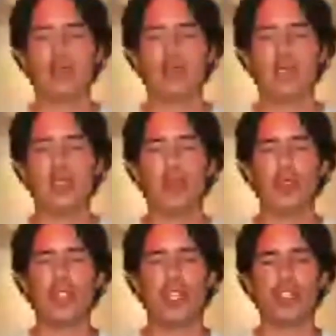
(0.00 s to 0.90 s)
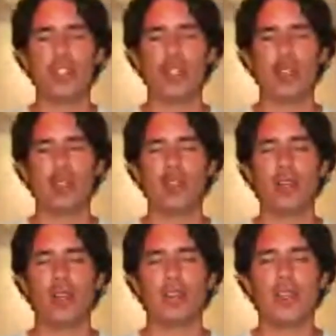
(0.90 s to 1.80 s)
that the potential
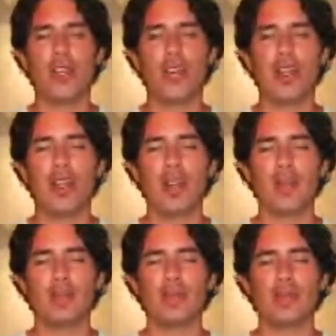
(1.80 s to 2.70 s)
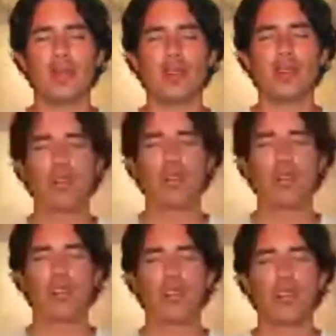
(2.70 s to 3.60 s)
of the I am,
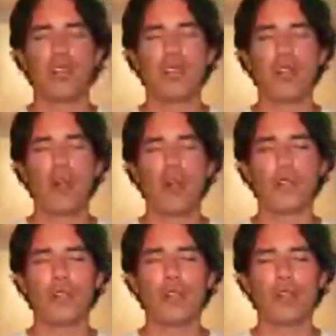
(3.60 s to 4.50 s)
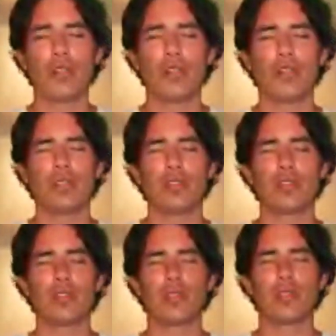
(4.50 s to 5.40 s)
of the whole universe,
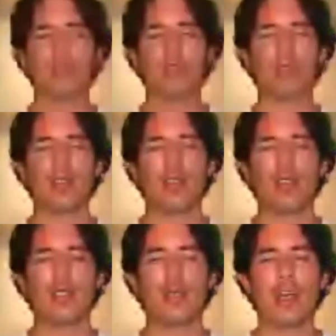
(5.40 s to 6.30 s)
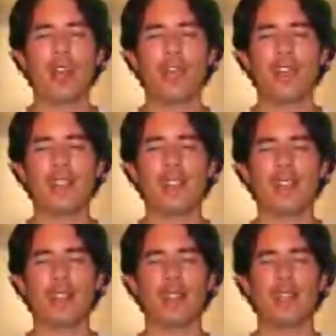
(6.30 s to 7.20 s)
is
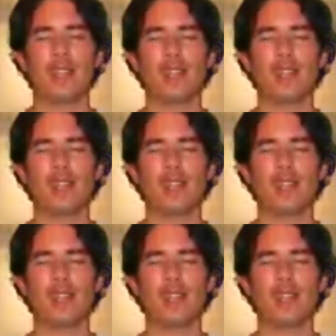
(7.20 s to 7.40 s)
manifested